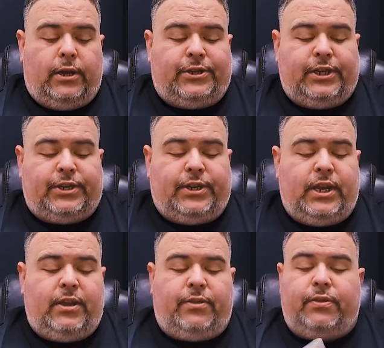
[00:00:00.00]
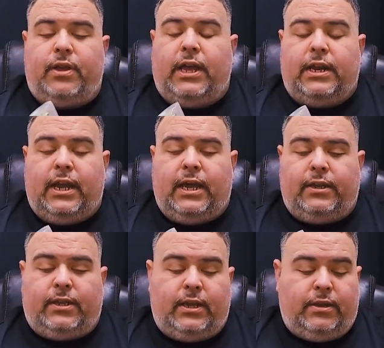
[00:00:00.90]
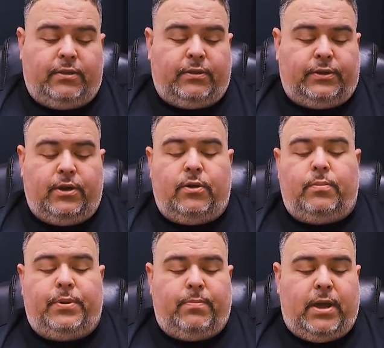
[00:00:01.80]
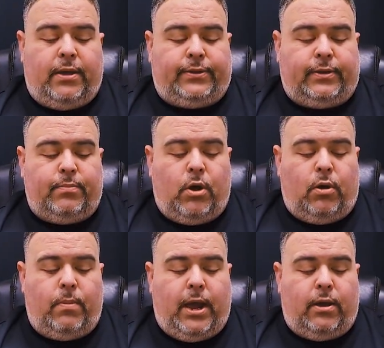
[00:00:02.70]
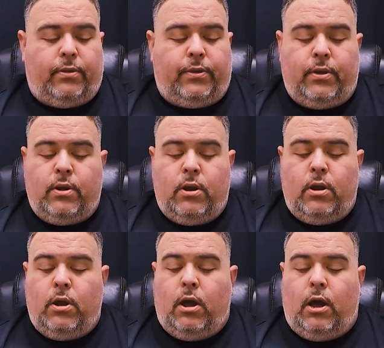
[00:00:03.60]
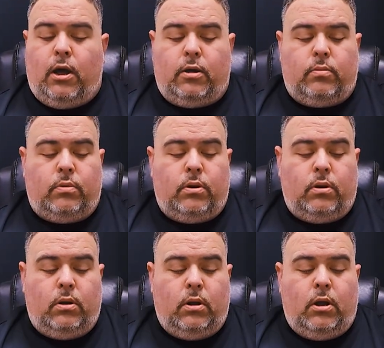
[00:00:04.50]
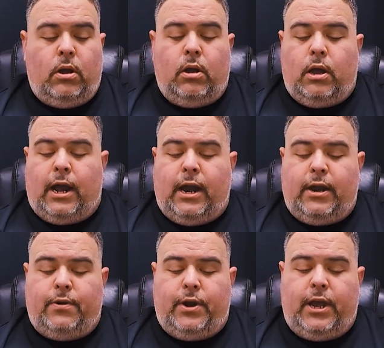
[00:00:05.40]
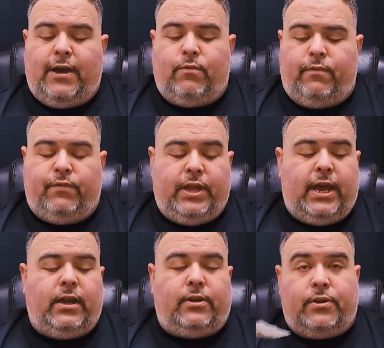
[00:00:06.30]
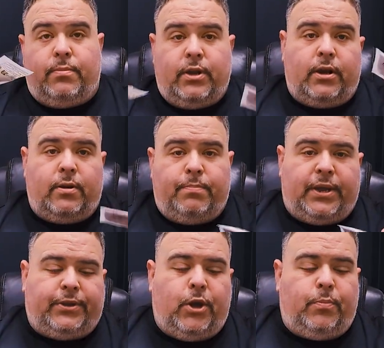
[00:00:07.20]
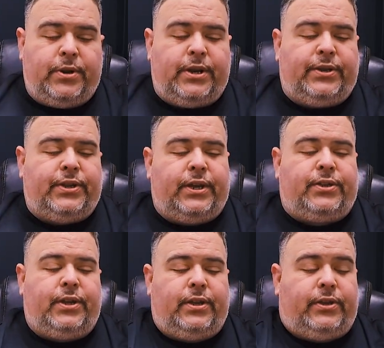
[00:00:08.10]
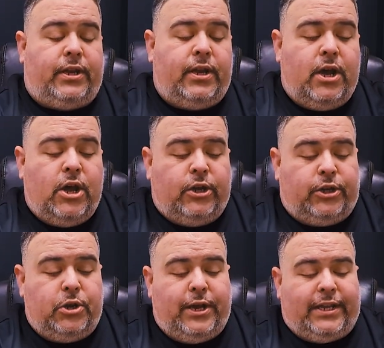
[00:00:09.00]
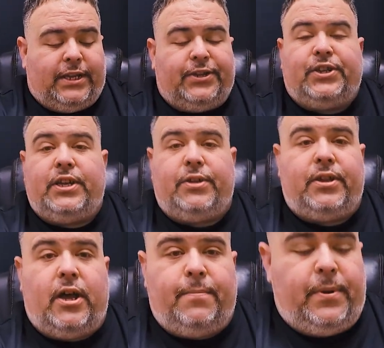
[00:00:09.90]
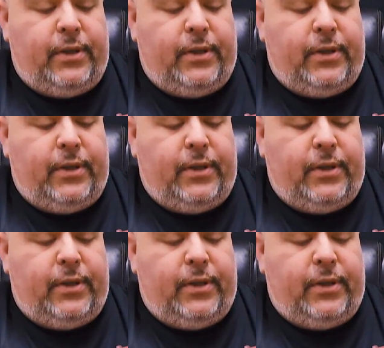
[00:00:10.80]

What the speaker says: 6 teeth and 8 teeth. So big mouth, small mouth. I already have one for the 8, so I'm gonna bust open the 6 so you can see. So you get this sealed up.